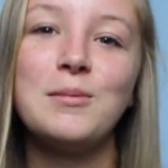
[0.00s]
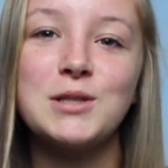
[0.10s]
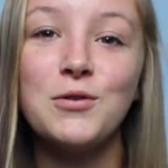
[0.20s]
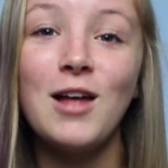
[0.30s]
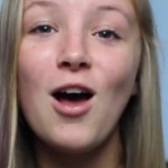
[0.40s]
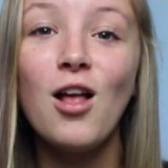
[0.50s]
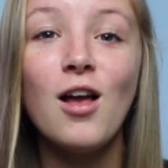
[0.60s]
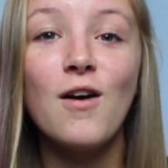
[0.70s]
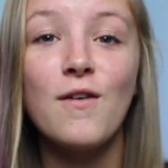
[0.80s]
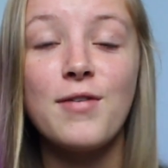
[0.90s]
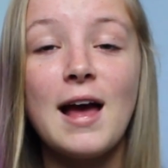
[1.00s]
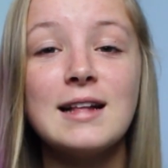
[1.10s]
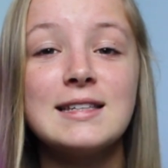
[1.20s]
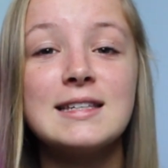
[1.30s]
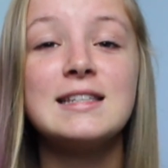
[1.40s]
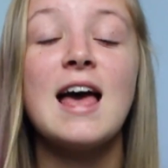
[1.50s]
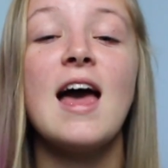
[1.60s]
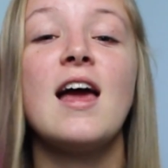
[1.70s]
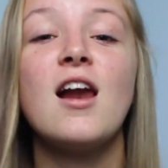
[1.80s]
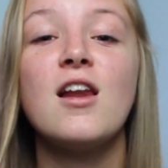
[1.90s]
So with all of that
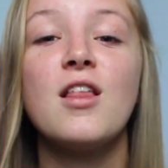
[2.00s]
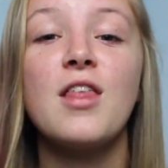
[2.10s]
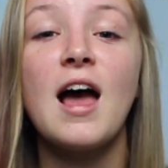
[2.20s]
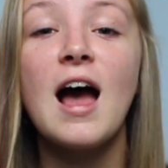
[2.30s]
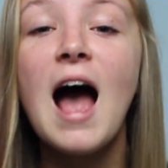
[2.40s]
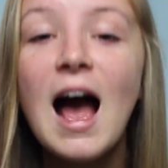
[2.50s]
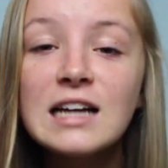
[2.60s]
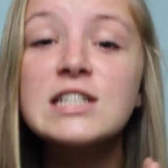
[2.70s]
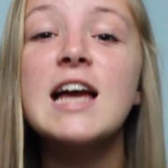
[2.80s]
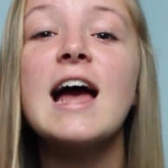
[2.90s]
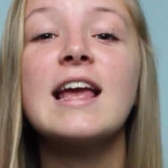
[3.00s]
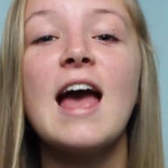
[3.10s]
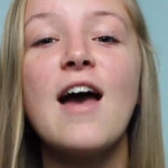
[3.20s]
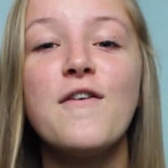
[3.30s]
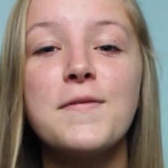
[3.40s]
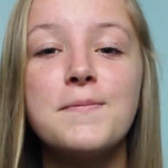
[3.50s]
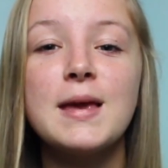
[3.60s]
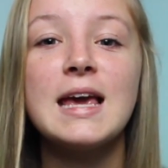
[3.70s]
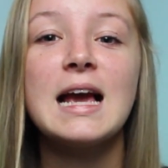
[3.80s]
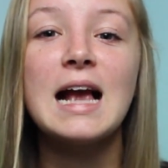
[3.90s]
said, the hashtag
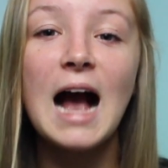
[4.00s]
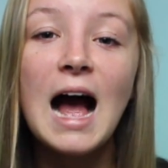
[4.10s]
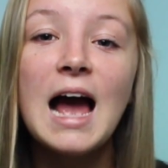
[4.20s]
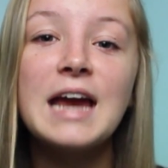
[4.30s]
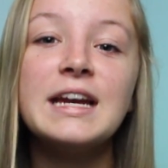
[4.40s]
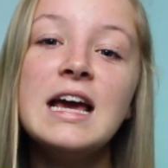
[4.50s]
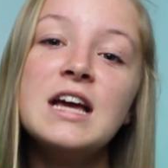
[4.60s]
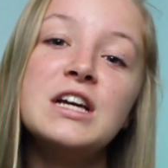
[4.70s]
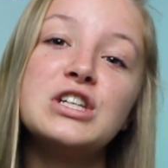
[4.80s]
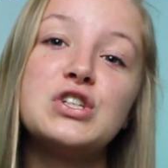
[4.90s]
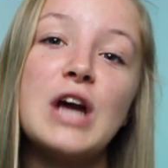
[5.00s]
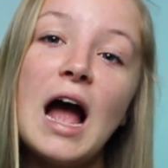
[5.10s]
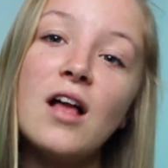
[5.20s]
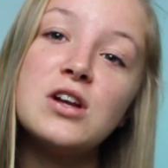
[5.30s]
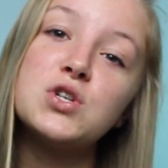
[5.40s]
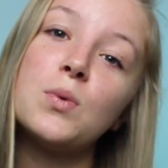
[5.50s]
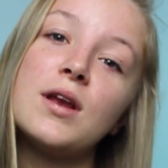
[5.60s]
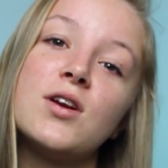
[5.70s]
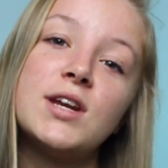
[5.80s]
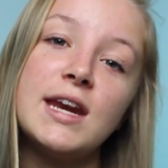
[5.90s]
FBKind challenge
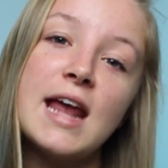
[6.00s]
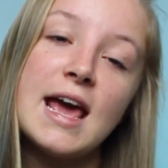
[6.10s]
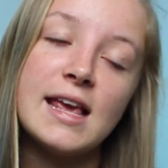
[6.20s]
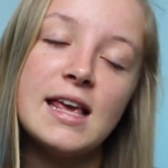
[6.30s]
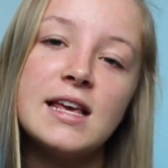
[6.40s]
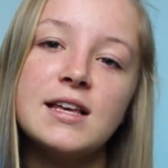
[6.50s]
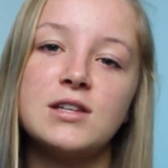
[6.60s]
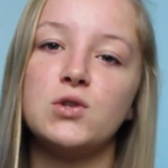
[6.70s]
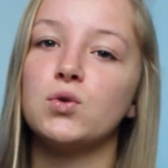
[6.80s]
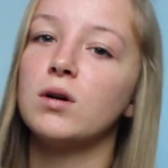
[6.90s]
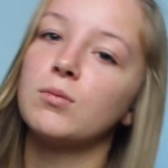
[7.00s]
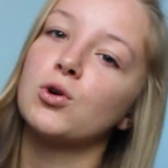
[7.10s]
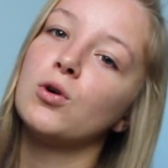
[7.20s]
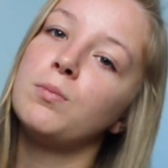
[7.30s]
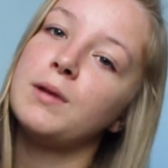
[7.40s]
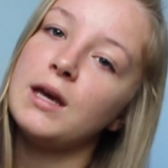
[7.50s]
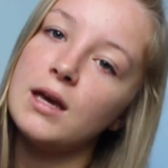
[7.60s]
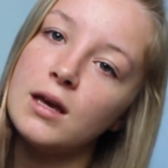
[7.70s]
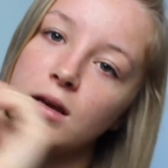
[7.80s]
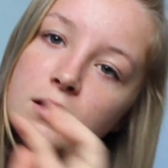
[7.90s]
winner today is, drumroll
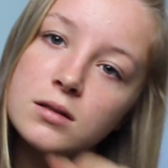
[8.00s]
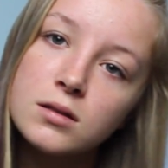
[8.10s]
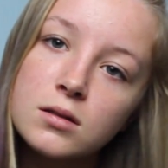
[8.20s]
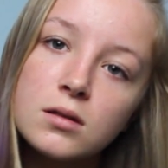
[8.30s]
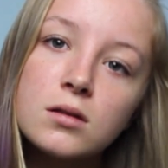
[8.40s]
please,